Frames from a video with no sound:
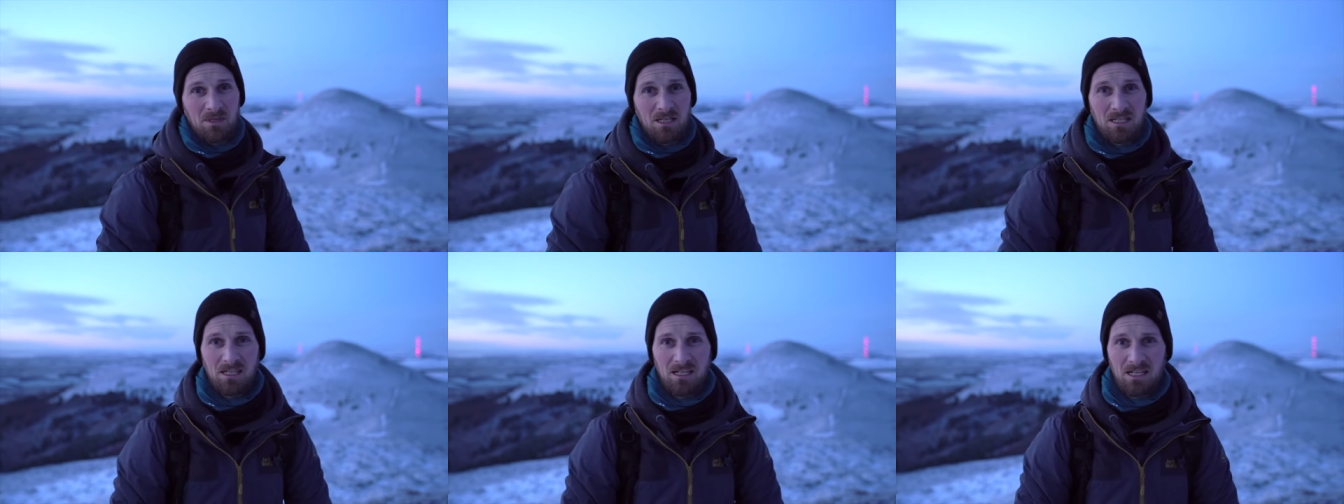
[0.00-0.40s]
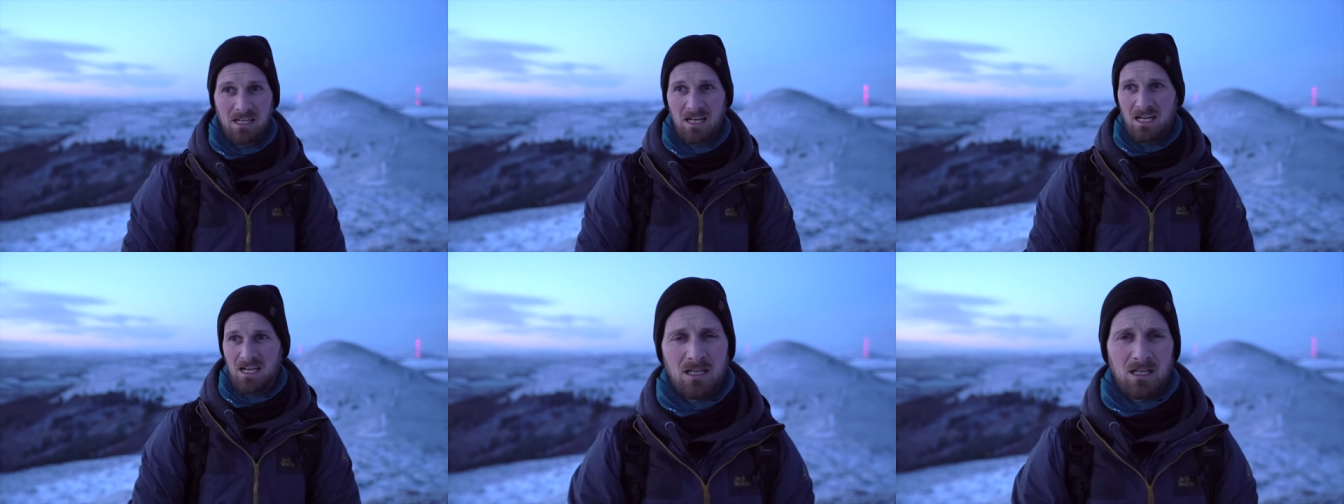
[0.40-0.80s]
me here.
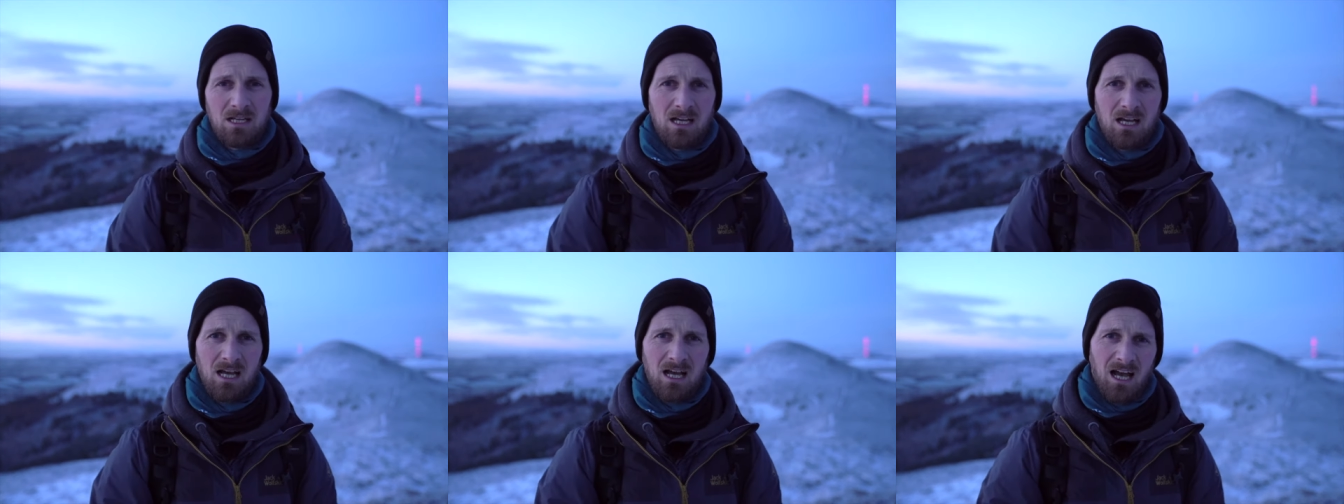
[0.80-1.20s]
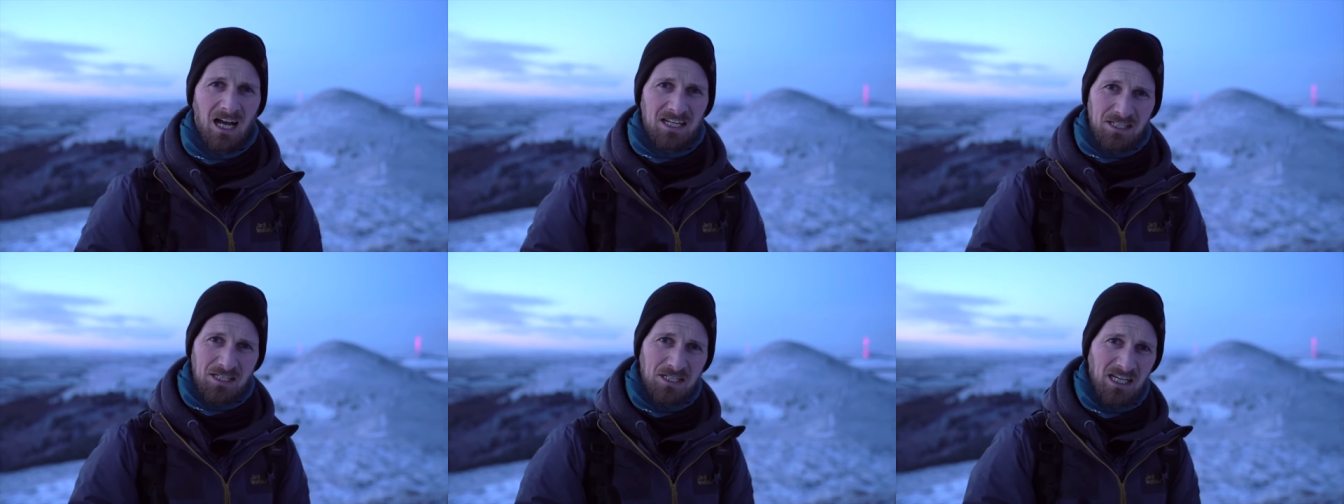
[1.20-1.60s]

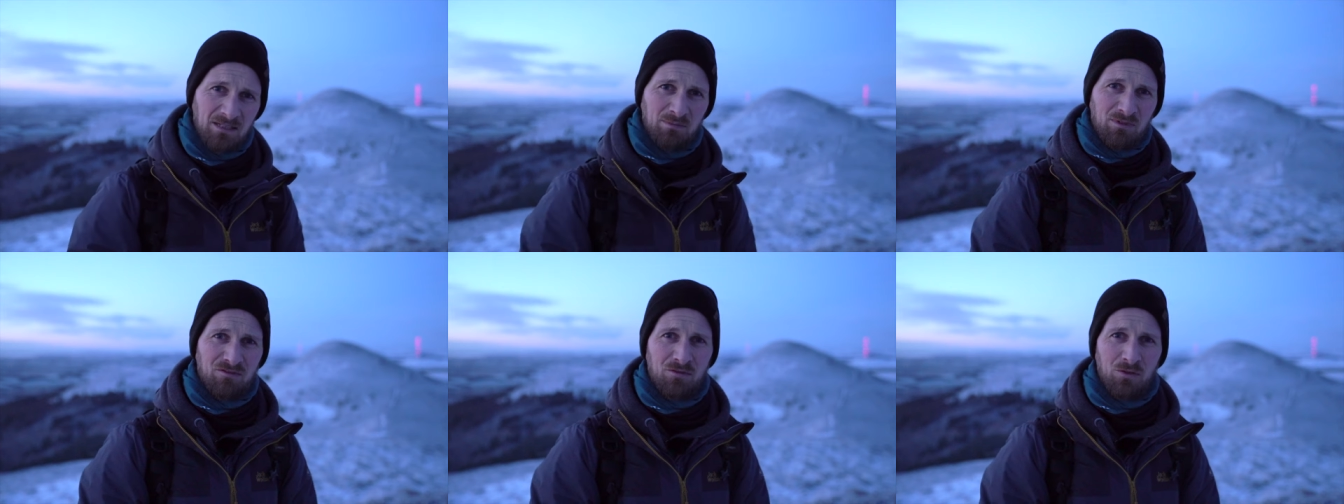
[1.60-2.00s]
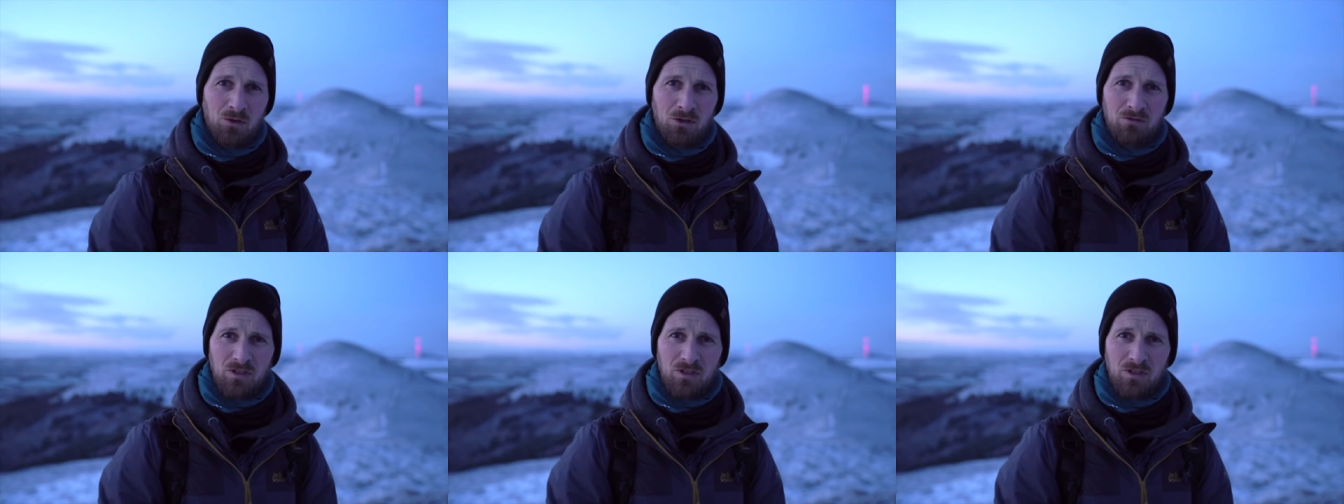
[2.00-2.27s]
As I said before,